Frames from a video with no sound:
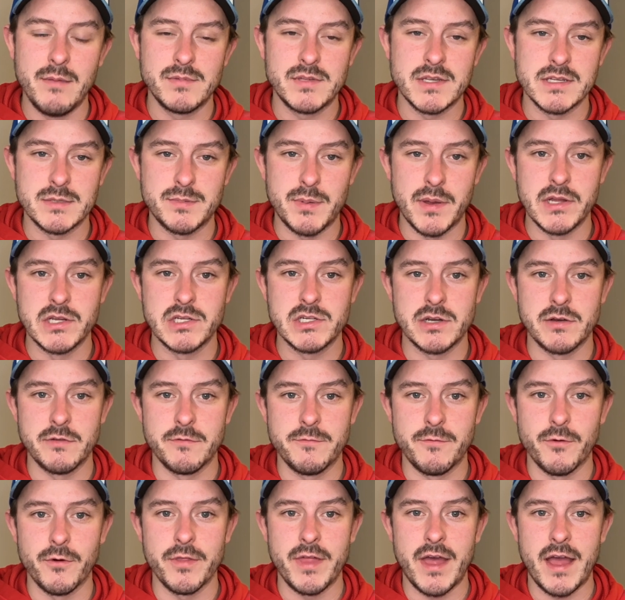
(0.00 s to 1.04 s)
suspension
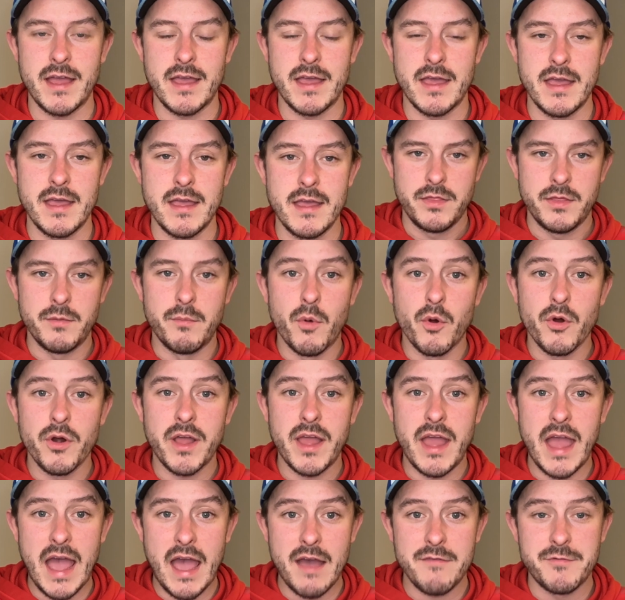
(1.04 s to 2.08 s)
for that hit. The morning
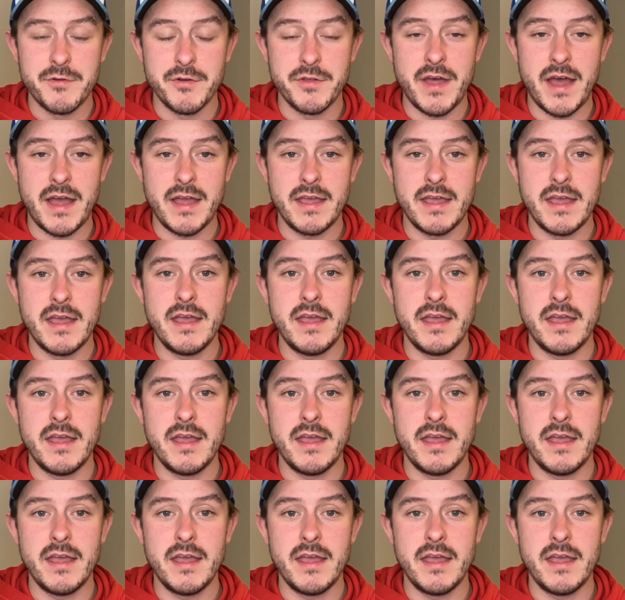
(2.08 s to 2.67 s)
after that hit,